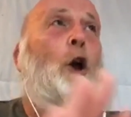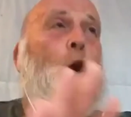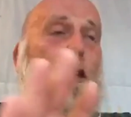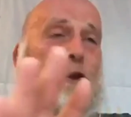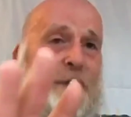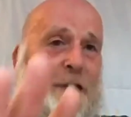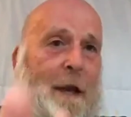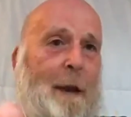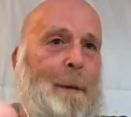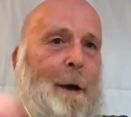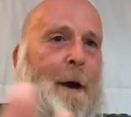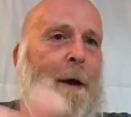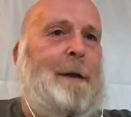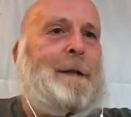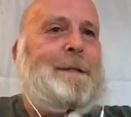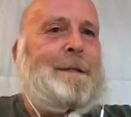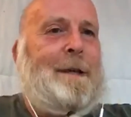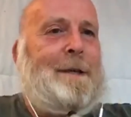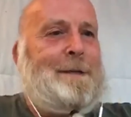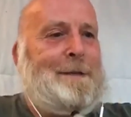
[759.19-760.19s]
some
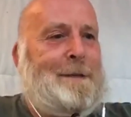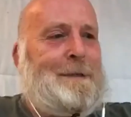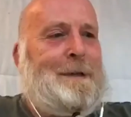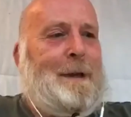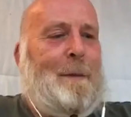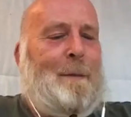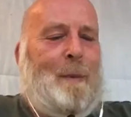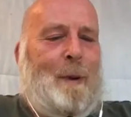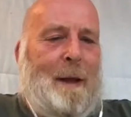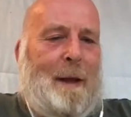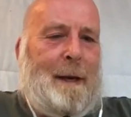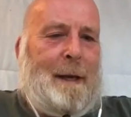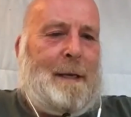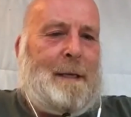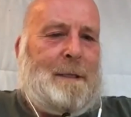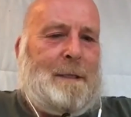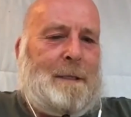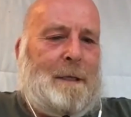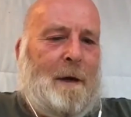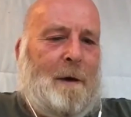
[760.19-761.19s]
architects and some planning
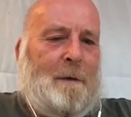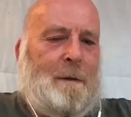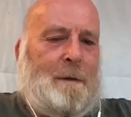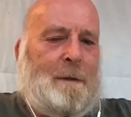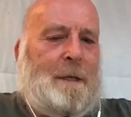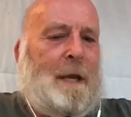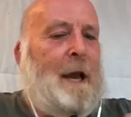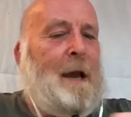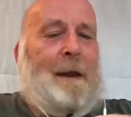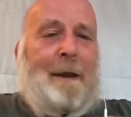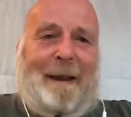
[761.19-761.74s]
consultants